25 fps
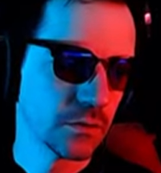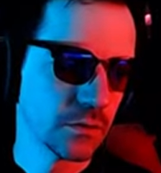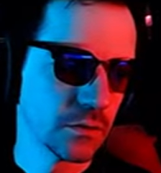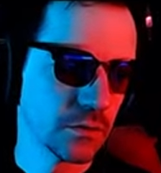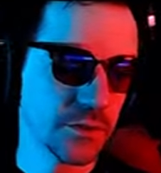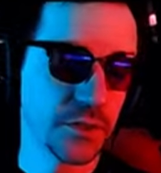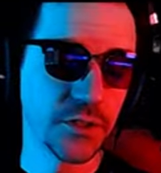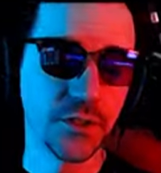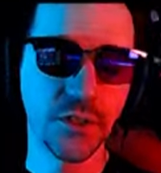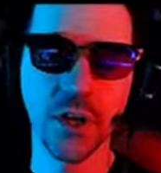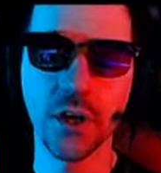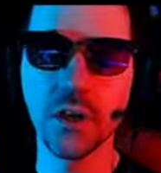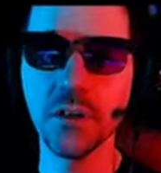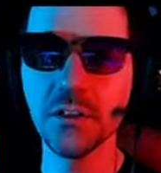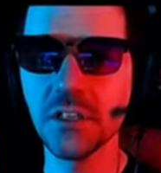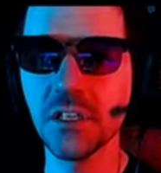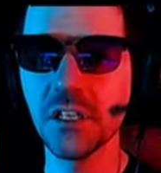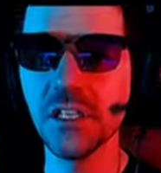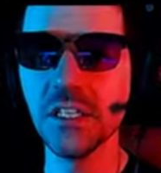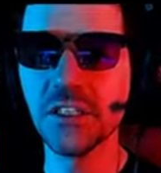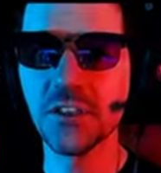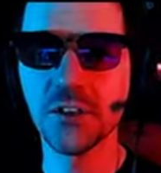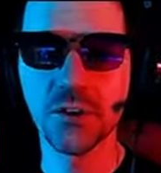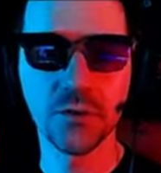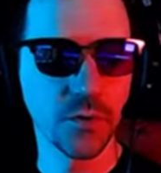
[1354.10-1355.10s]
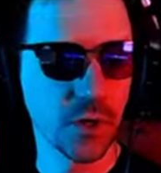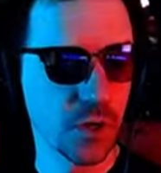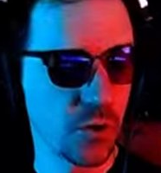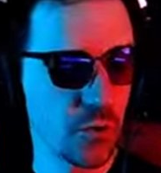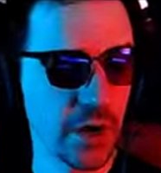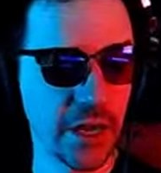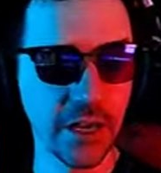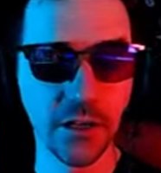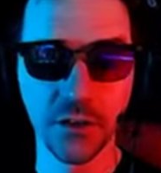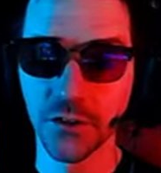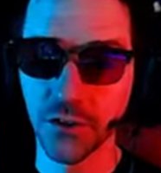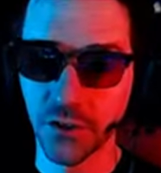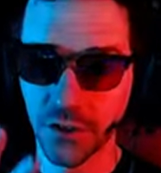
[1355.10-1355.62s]
The charge glitch
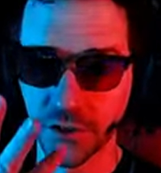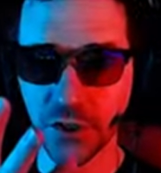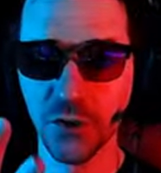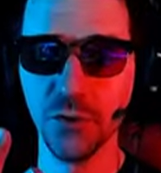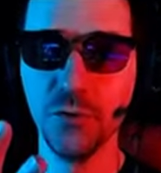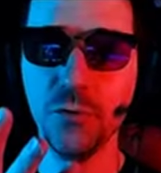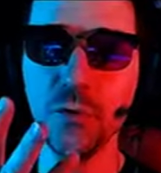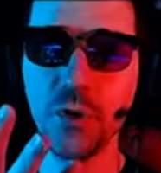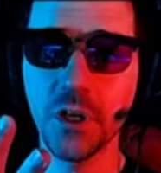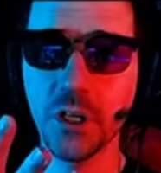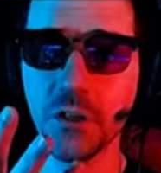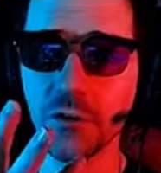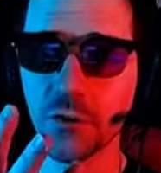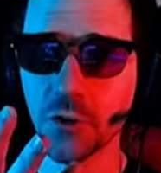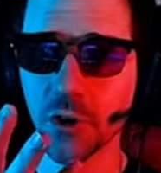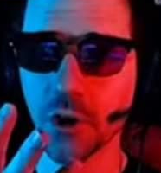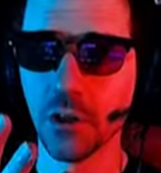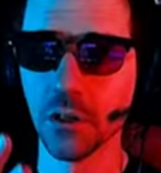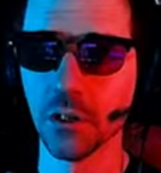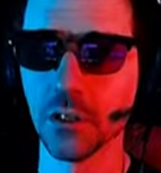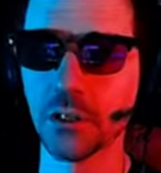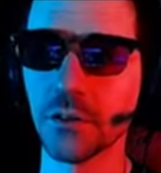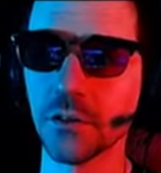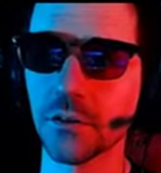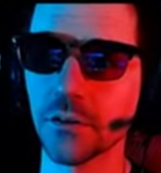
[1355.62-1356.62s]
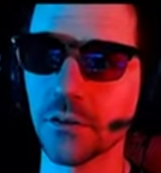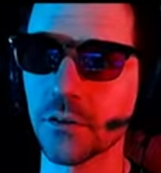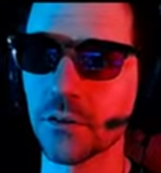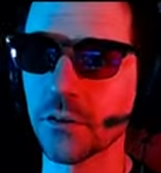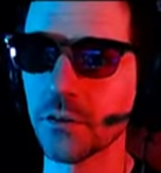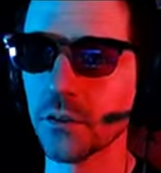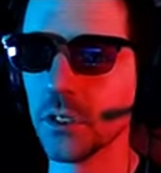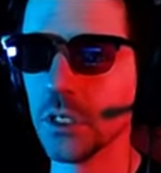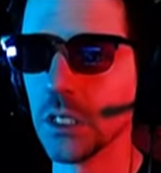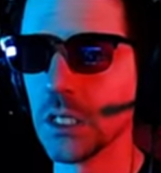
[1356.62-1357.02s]
requires two controllers,